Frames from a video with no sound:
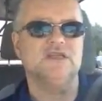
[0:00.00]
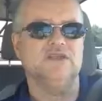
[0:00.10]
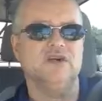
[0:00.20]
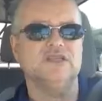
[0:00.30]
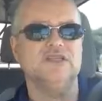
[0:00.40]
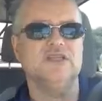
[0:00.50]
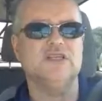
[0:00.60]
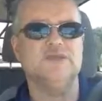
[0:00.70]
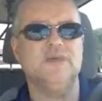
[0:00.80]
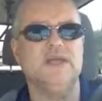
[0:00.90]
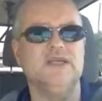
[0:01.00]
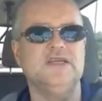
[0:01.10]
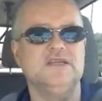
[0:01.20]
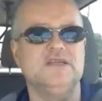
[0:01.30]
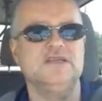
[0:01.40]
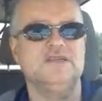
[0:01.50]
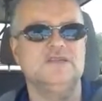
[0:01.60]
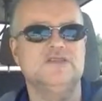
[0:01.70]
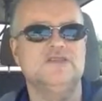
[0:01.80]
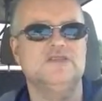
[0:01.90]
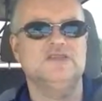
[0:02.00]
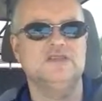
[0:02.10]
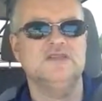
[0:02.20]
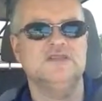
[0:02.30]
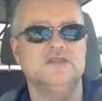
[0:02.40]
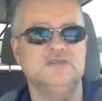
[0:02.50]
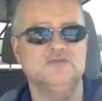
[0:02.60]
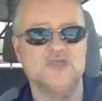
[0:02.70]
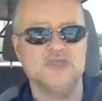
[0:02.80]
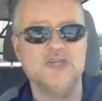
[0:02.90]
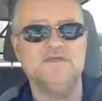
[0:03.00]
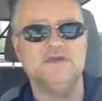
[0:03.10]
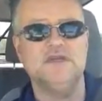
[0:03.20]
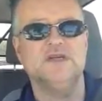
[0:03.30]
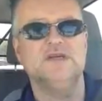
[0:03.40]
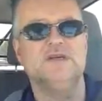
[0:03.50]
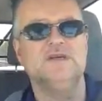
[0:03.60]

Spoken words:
the dog's anticipating to receiving